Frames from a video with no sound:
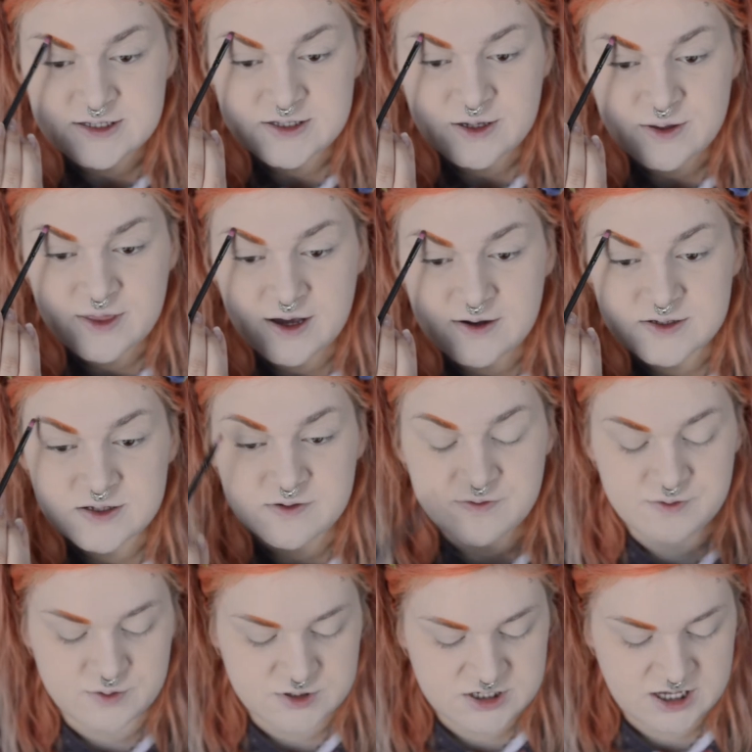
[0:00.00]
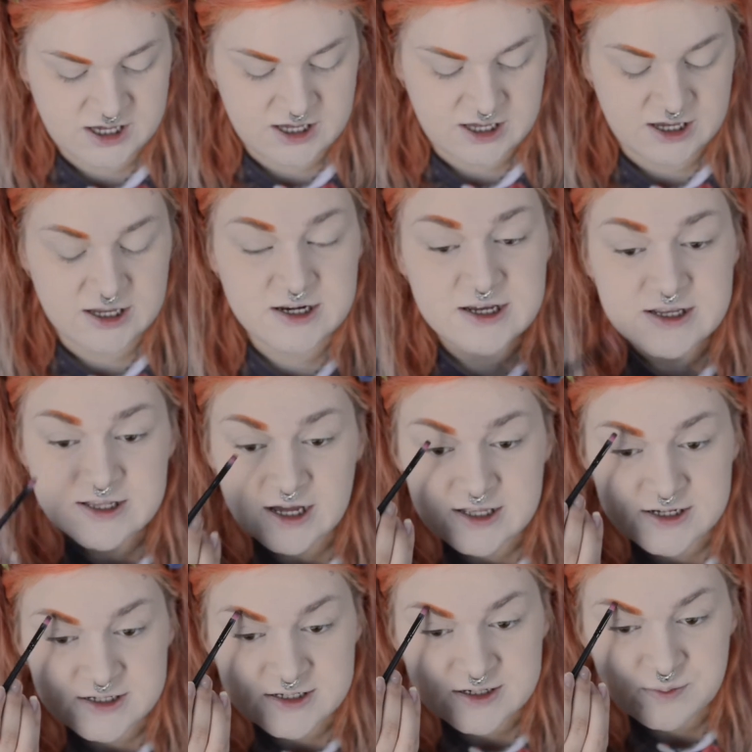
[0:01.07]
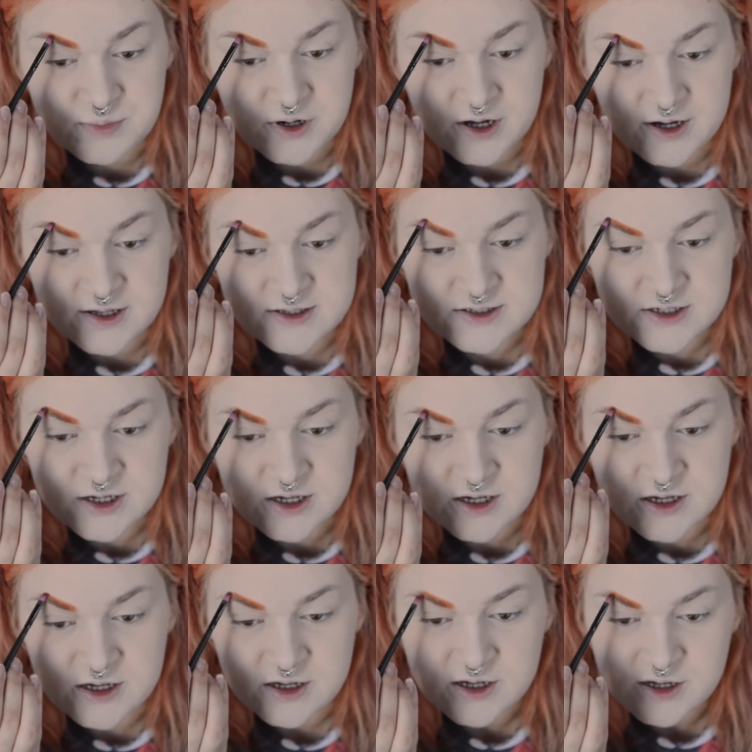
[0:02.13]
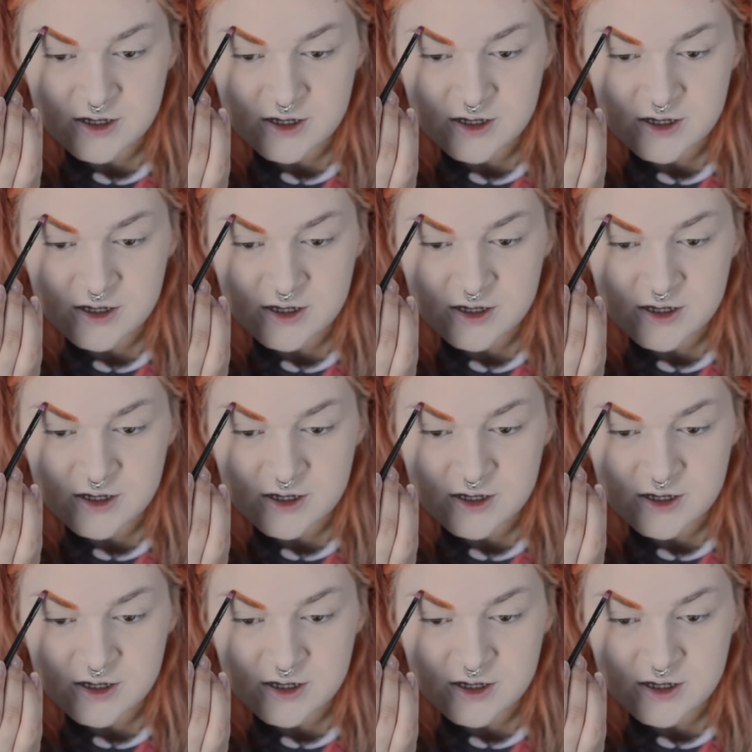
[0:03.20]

2014, that doesn't apply to